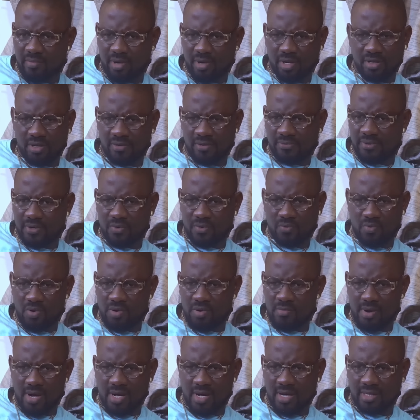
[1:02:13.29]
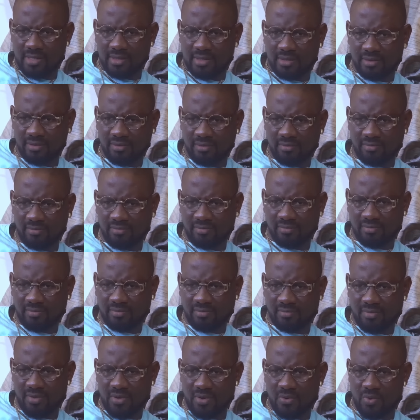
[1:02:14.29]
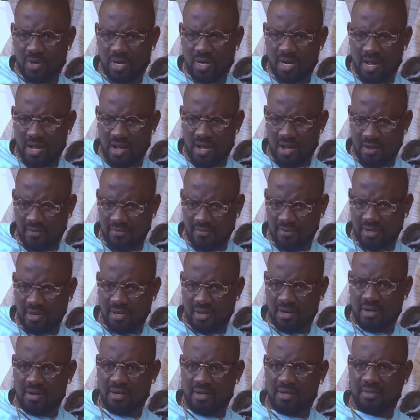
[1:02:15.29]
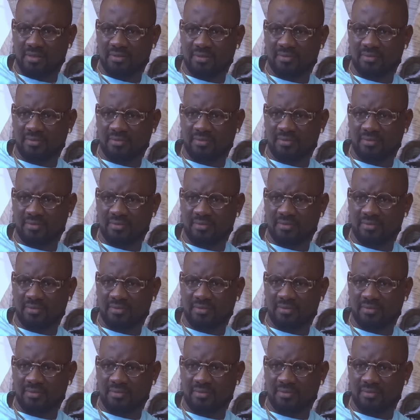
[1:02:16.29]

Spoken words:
born of a woman will have her.